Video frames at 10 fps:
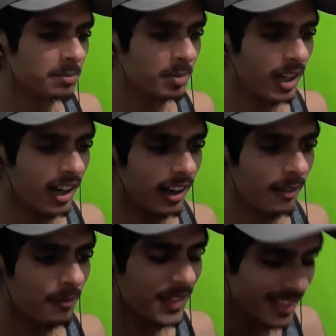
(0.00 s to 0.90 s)

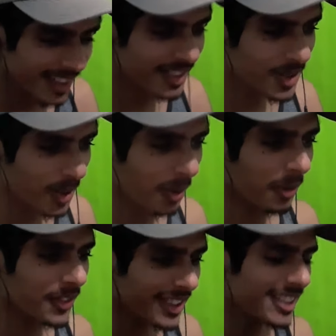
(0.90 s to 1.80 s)
But this is cool.
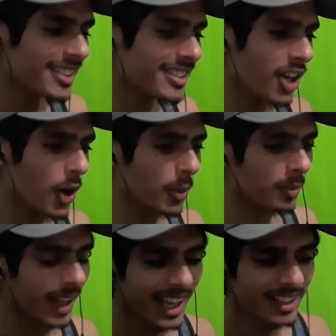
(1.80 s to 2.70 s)
This is dope.
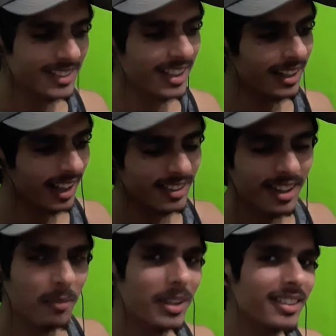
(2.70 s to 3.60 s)
Like I said,
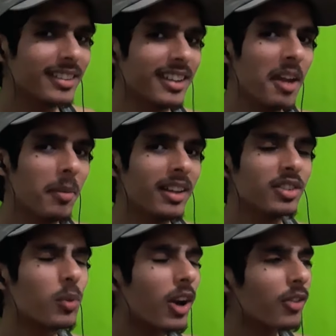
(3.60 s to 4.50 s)
SM Entertainment
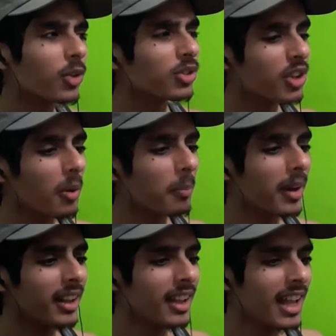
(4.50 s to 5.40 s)
is one of those
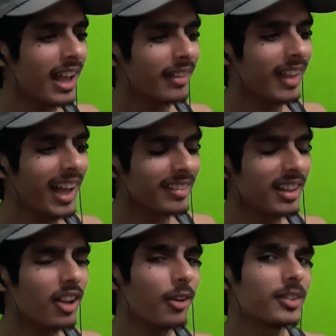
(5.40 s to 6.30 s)
companies that has a
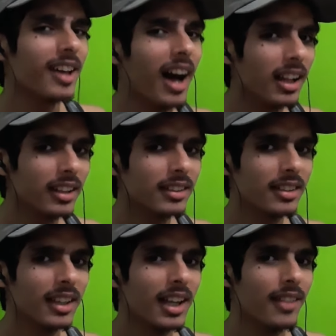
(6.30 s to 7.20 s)
lot of talent
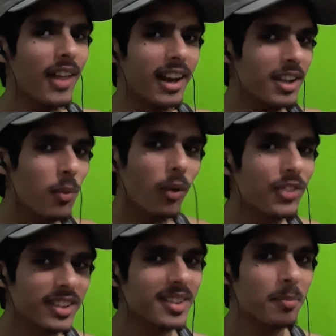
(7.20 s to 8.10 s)
that it won't
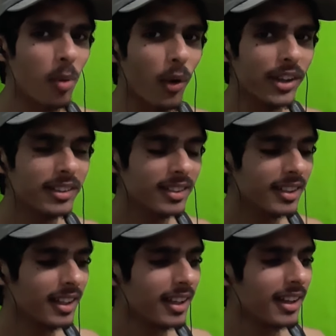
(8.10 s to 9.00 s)
disappoint.
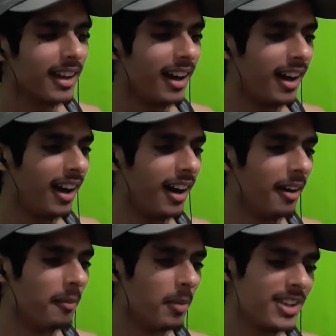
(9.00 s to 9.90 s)

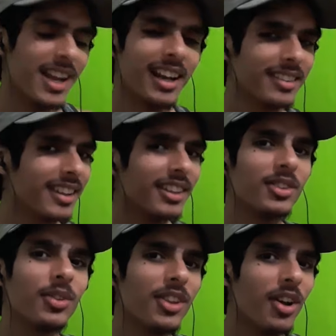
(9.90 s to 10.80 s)
But yeah, let's get
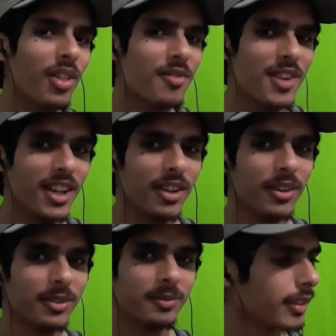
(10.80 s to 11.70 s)
to the other video.